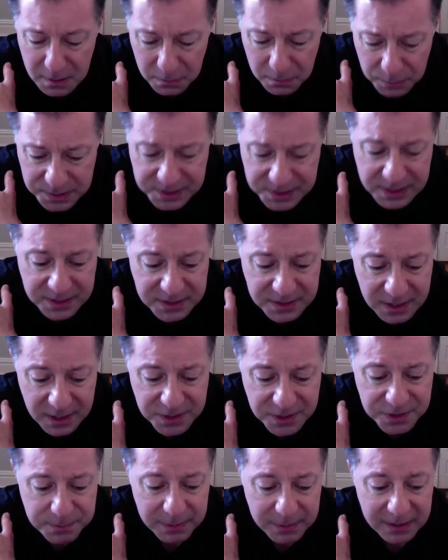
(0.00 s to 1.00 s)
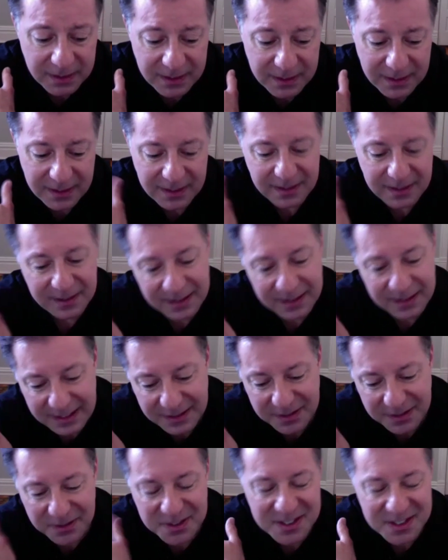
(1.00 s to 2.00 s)
We stay in touch, but,
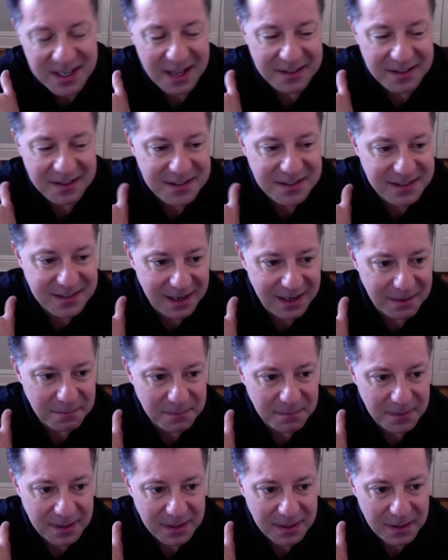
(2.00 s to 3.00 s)
and you know, it's not the same.